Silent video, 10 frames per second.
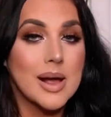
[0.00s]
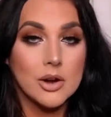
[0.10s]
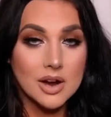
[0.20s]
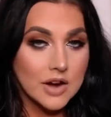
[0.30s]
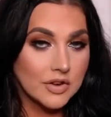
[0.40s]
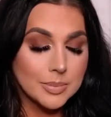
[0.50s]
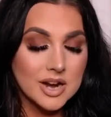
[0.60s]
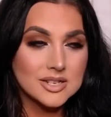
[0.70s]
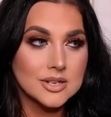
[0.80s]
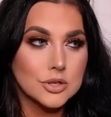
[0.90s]
my recovery
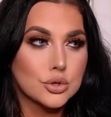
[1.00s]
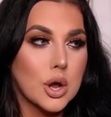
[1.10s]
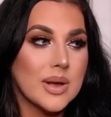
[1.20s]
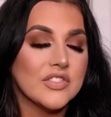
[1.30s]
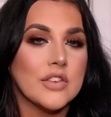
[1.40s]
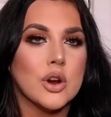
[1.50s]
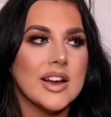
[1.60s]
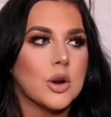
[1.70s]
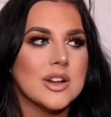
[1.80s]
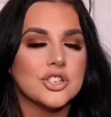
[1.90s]
process is going, if I've got
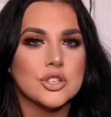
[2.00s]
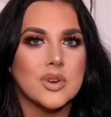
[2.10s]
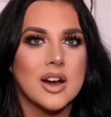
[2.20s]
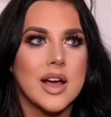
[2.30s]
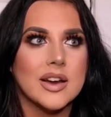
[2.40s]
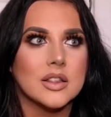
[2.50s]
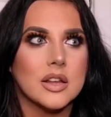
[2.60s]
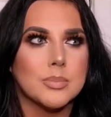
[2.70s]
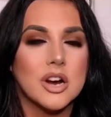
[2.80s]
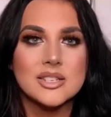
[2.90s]
any questions regarding
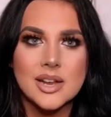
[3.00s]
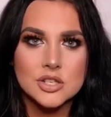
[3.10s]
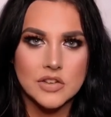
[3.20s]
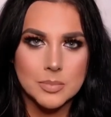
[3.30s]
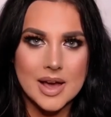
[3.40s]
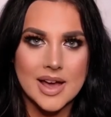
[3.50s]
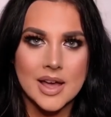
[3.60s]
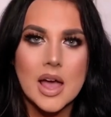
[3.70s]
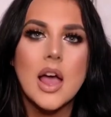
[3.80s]
the process of my